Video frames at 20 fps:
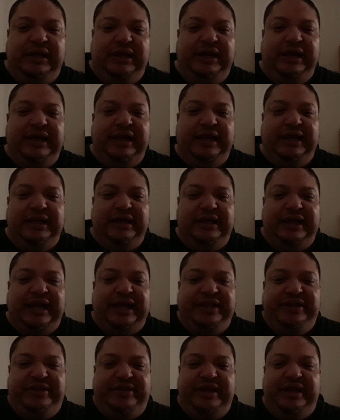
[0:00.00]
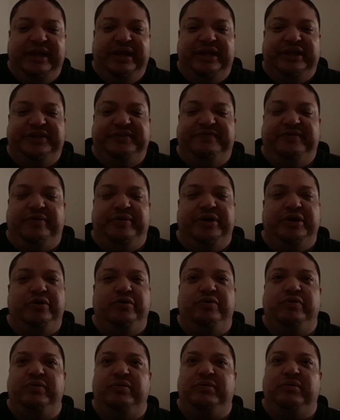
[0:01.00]
and I think it's very
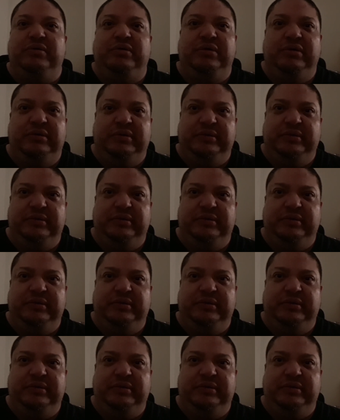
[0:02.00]
cruel.